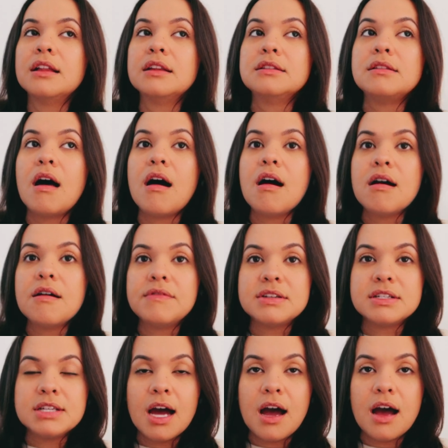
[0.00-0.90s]
love
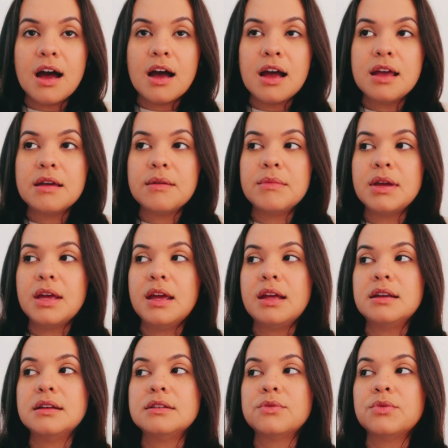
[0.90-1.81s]
and time
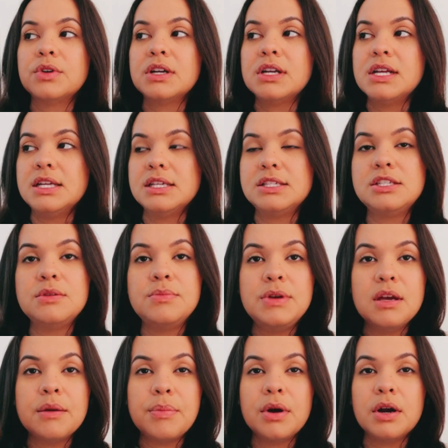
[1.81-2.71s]
and what it is to
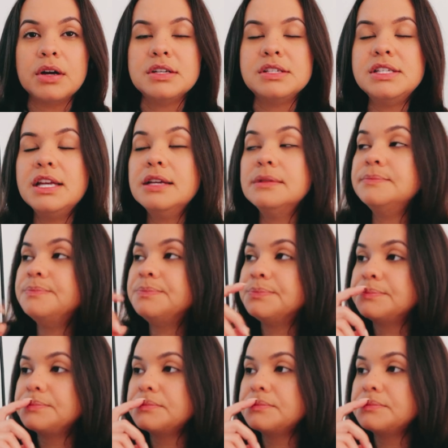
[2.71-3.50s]
be a person